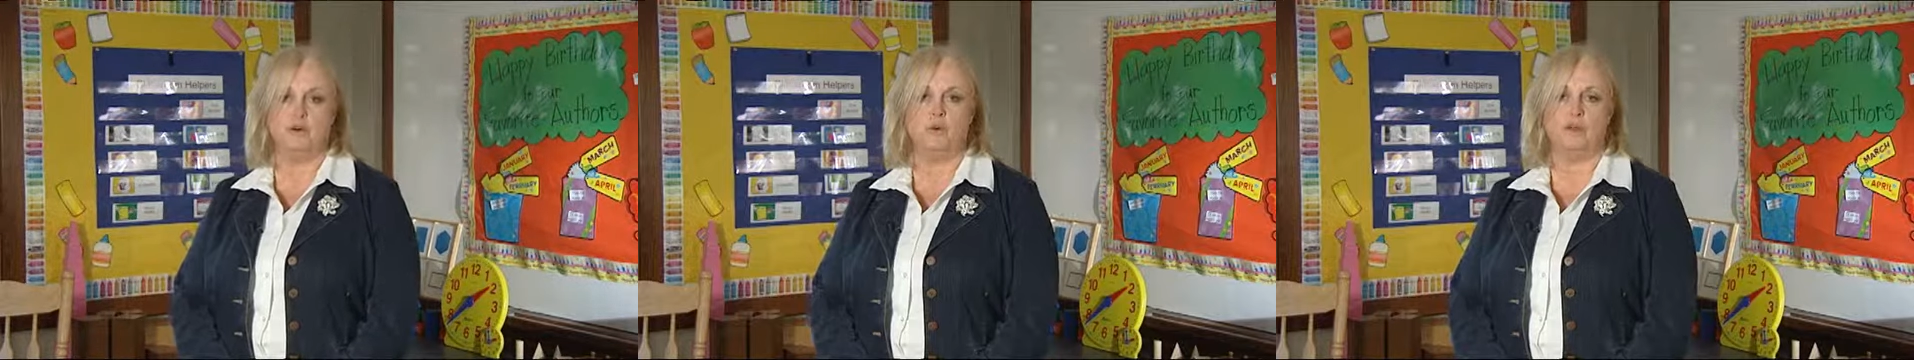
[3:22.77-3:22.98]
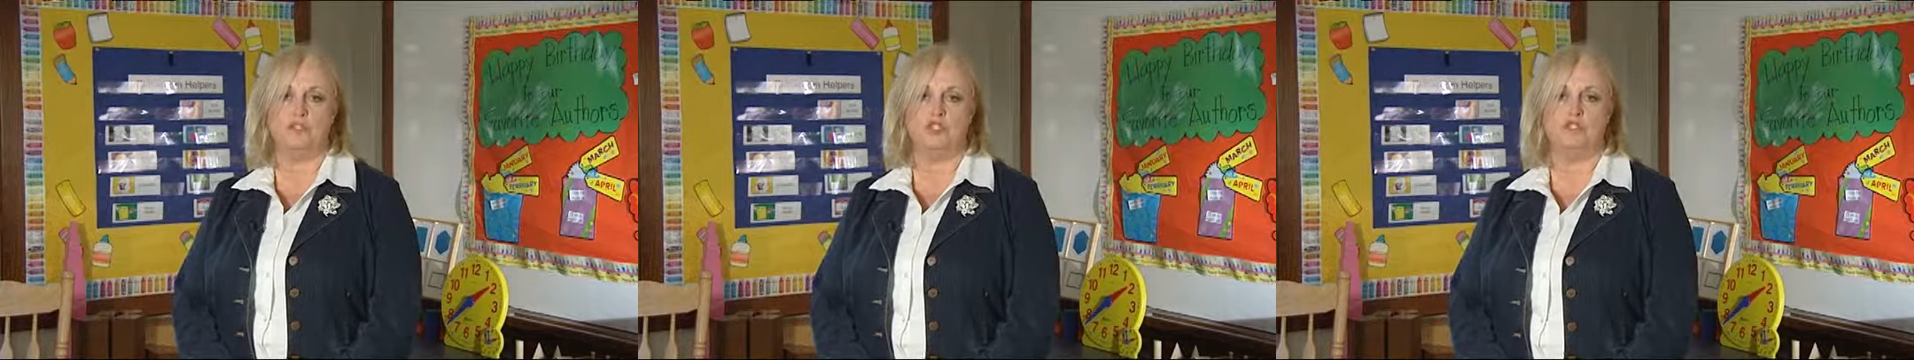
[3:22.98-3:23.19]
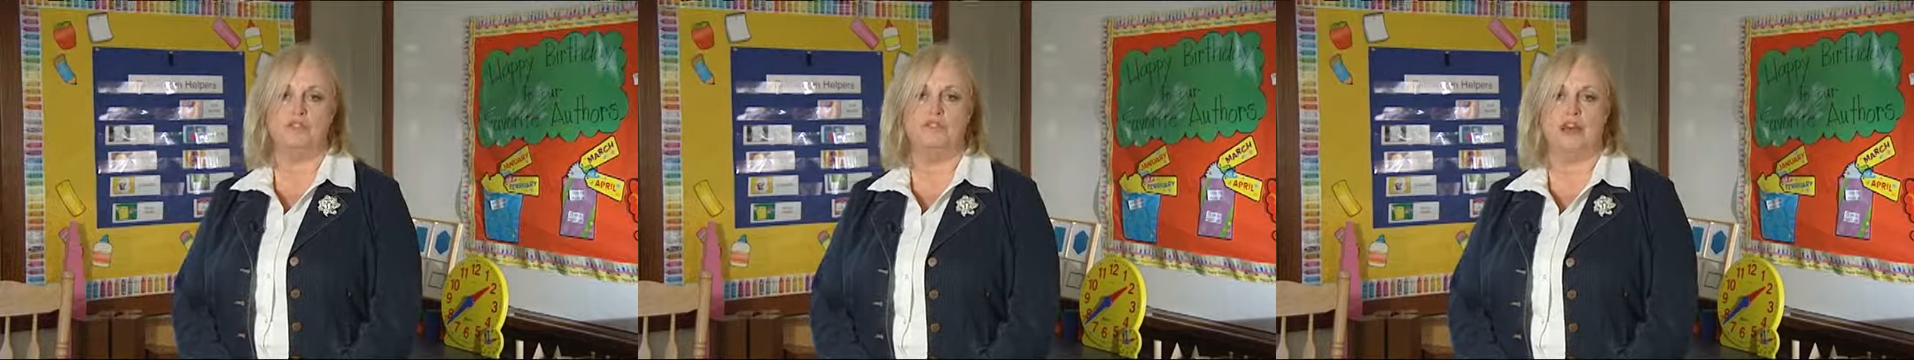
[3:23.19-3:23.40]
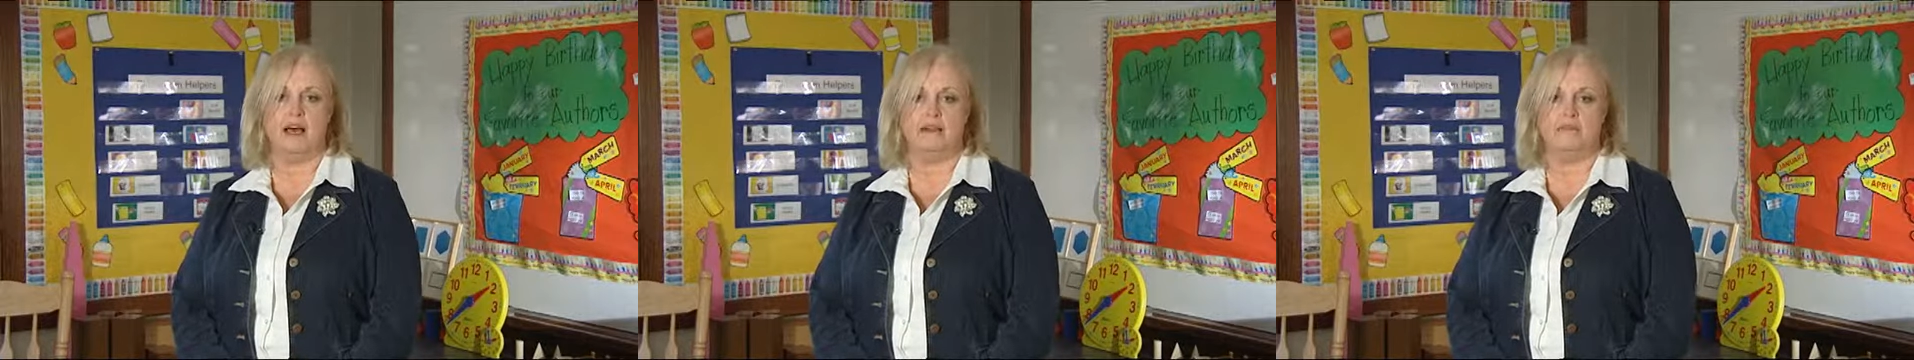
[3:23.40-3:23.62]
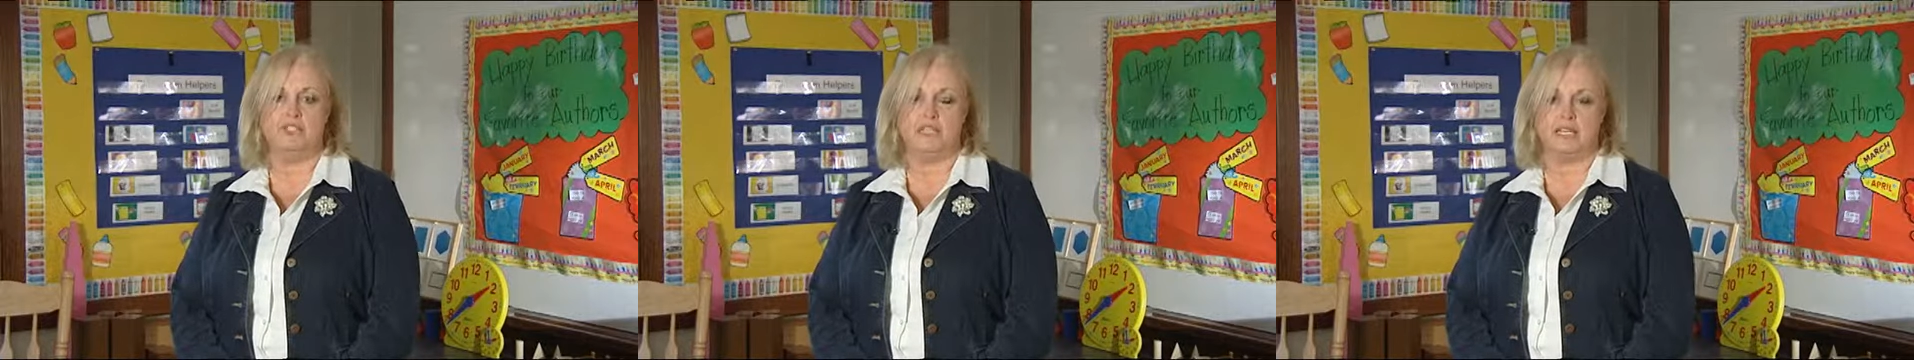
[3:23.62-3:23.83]
questions
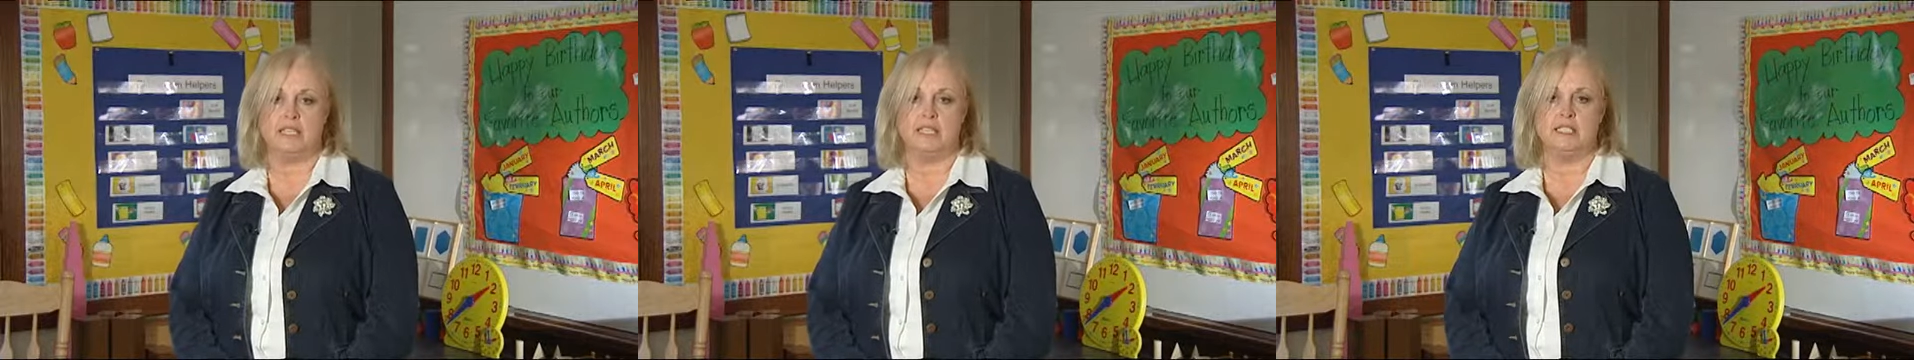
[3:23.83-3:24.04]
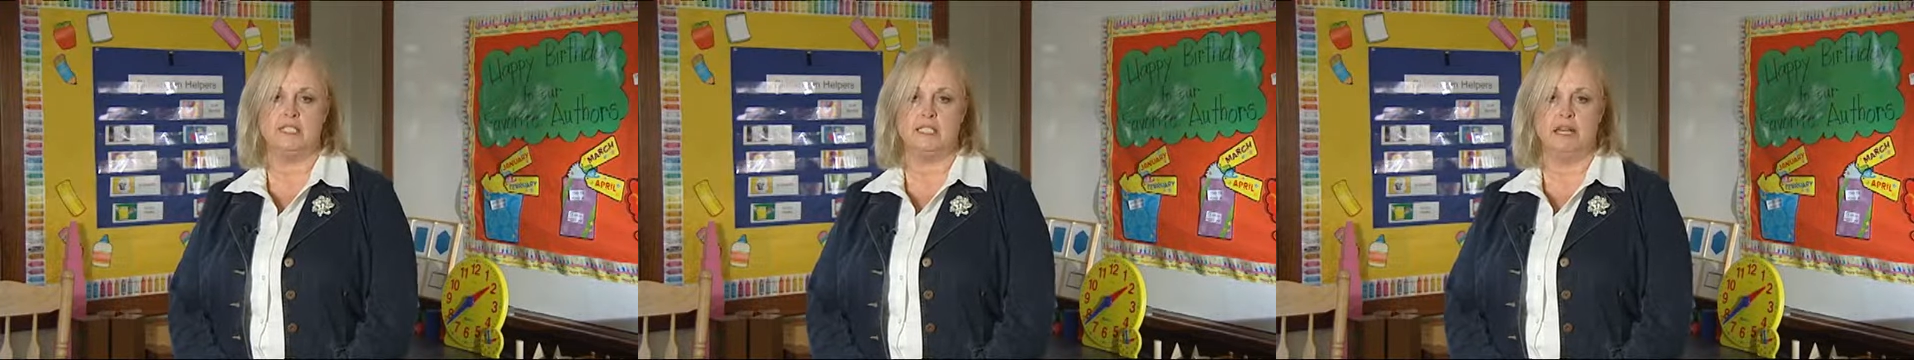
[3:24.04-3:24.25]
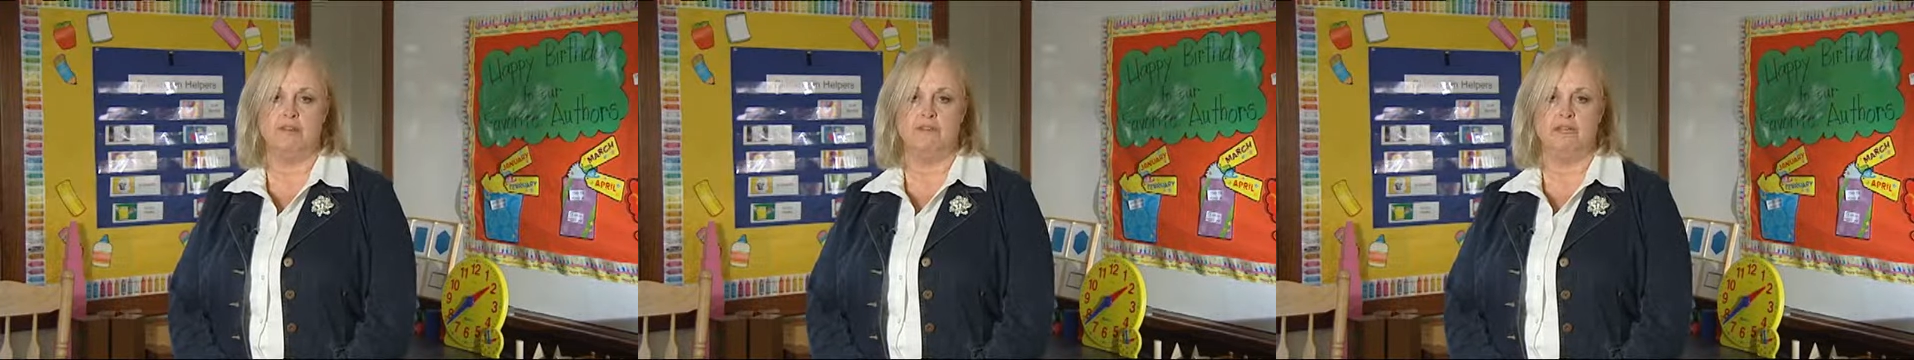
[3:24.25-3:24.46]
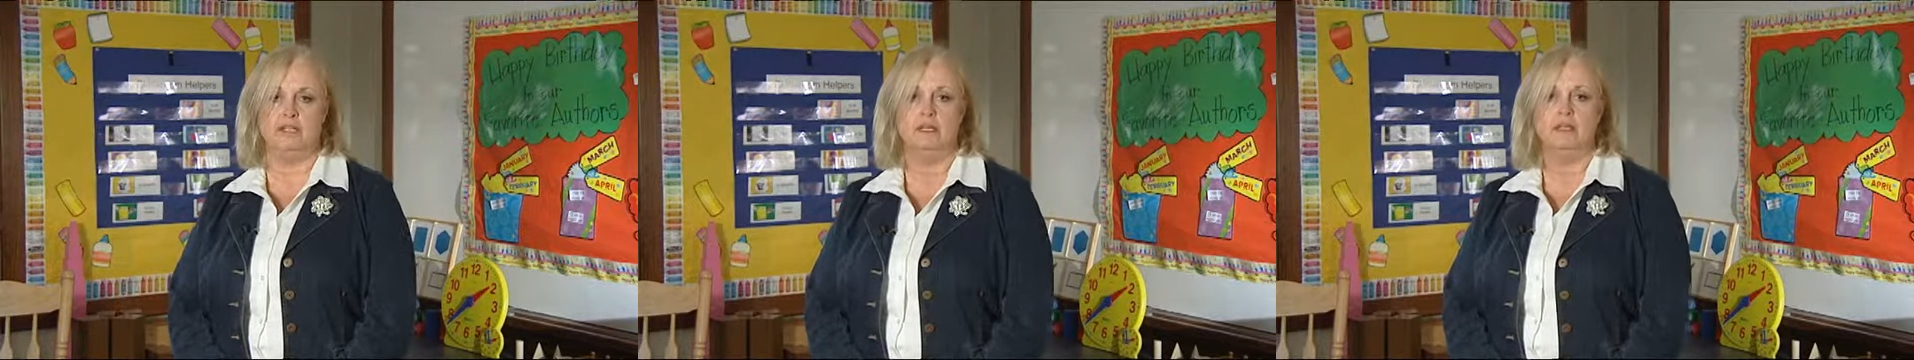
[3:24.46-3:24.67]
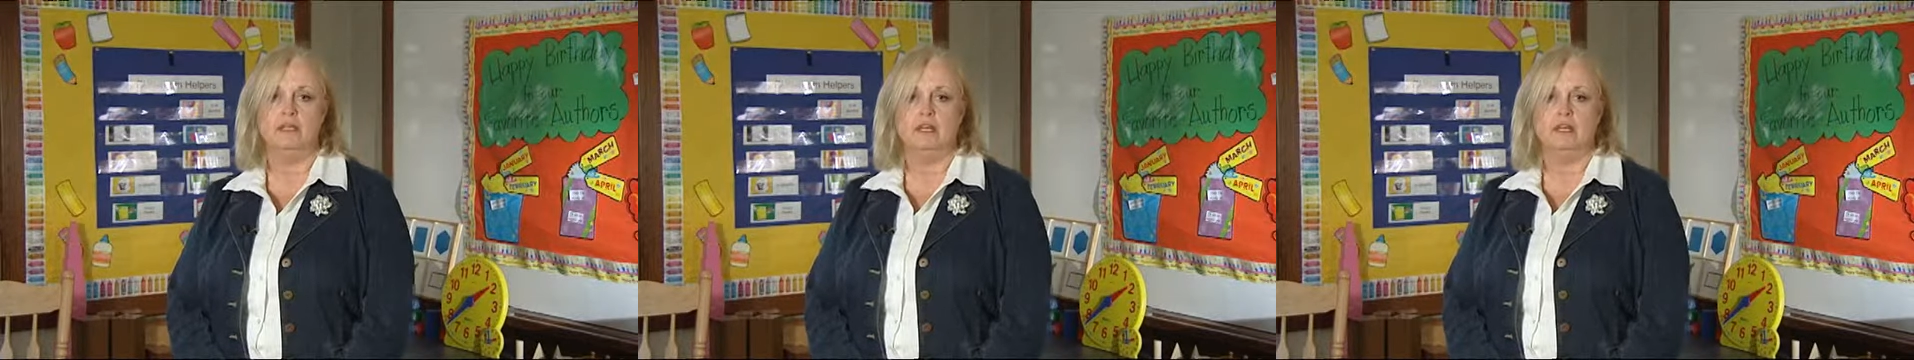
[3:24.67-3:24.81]
5, 6, and 7.